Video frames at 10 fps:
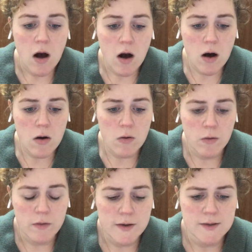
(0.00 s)

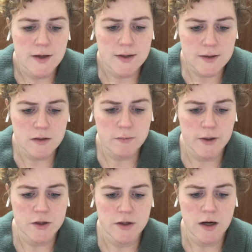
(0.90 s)
Oh, this isn't
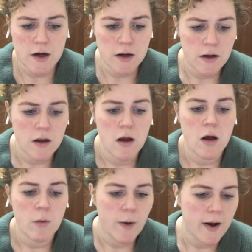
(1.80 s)
Wichita?
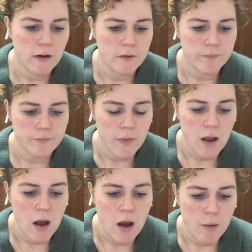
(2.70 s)
Well,
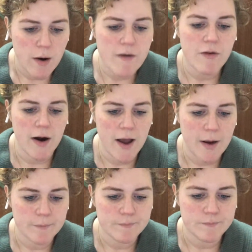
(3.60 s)
wherever I
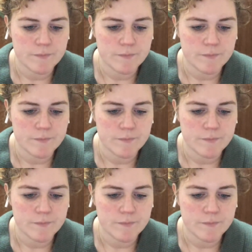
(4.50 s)
am.